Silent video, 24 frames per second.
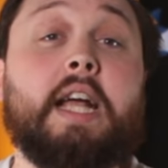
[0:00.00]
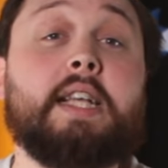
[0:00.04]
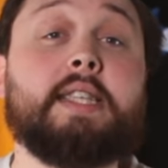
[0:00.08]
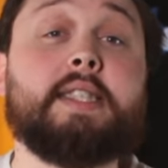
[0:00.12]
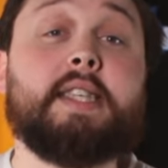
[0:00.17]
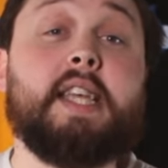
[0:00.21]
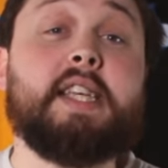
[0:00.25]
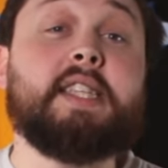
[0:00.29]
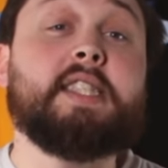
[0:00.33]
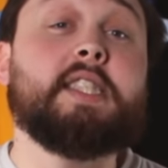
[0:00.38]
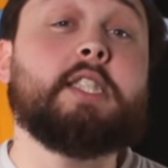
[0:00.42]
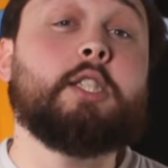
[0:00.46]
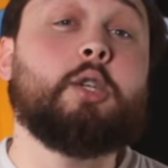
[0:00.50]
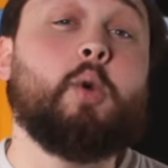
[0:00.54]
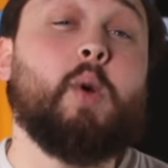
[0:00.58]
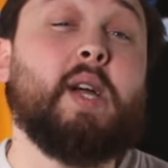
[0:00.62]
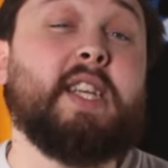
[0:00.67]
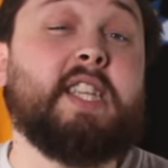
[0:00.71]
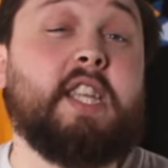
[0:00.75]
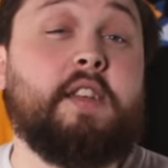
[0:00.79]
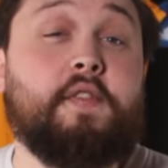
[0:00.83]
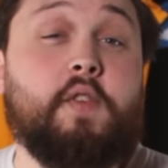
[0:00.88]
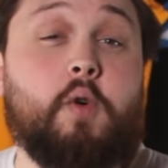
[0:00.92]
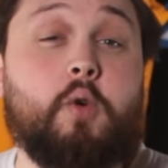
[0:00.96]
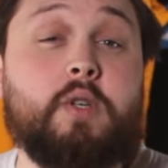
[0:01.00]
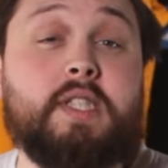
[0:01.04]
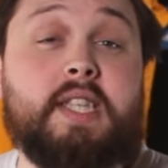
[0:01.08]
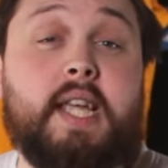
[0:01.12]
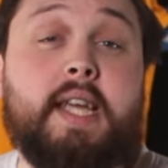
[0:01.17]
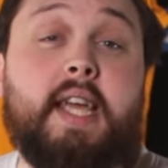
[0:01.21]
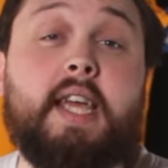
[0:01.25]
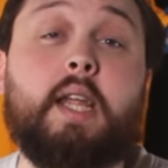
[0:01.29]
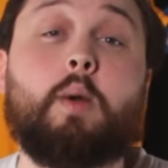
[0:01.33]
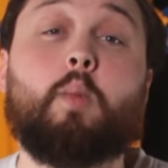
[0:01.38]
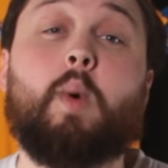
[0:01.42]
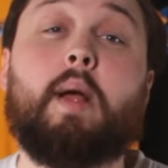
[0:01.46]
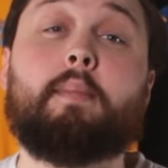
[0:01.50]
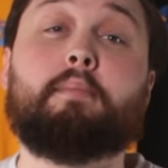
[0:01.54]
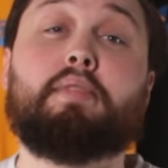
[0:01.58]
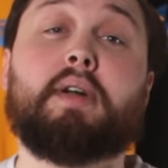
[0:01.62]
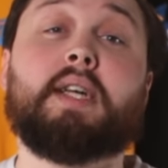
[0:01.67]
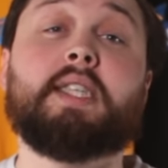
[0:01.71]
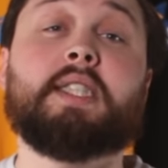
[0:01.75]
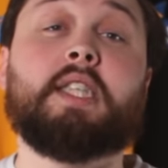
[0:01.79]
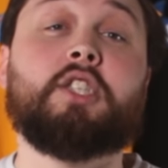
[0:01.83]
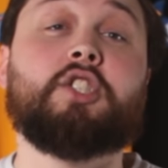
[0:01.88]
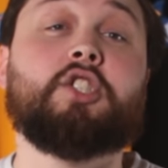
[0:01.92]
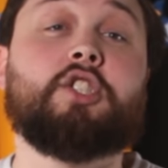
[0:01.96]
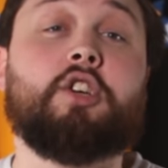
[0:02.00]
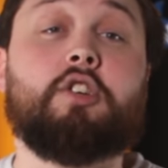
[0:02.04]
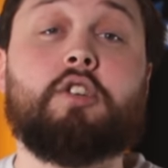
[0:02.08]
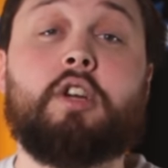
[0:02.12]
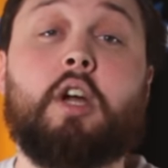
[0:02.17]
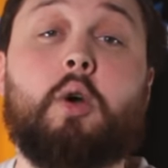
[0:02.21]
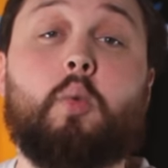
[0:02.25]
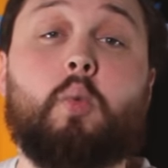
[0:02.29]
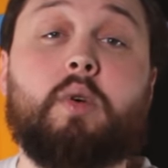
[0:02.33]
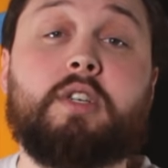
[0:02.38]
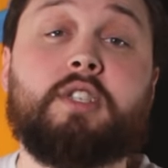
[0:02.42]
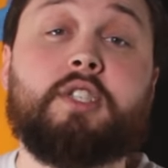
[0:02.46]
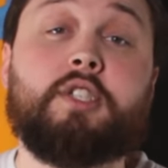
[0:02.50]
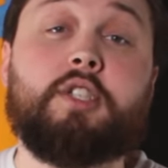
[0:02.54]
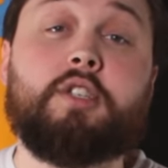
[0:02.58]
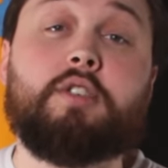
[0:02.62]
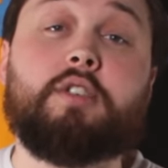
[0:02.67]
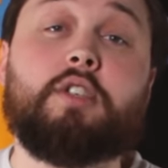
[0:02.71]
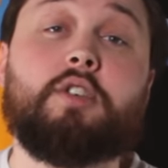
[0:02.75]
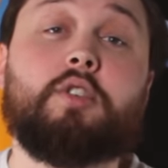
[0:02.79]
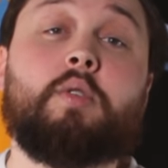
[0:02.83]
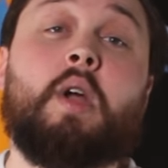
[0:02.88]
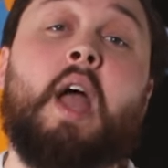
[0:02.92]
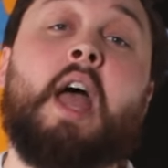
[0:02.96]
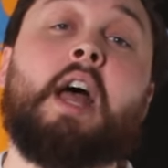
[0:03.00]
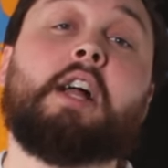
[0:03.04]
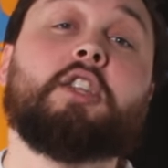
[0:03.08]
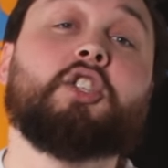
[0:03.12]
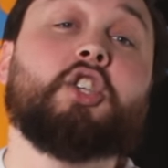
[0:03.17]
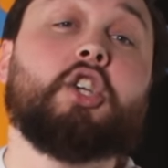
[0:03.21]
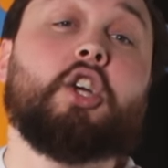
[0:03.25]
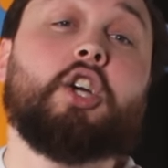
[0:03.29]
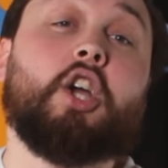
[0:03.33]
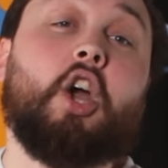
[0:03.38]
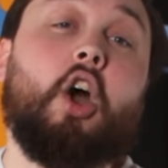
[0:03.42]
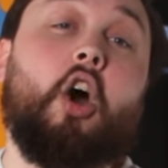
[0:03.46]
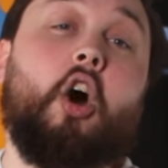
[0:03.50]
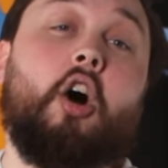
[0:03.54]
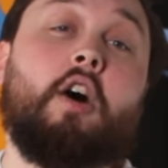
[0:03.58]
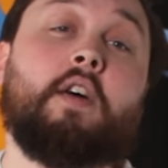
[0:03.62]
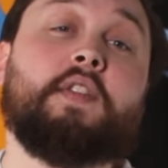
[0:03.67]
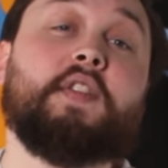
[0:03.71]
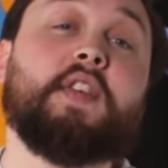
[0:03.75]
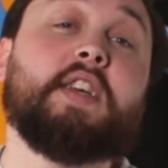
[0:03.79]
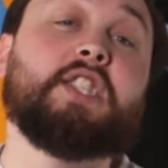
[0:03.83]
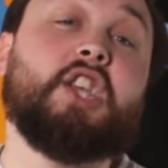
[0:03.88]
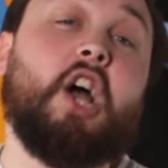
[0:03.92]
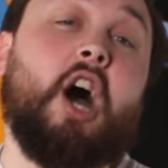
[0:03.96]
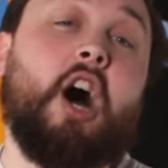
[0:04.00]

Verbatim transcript: Since 2014, when President Joko Widodo took office,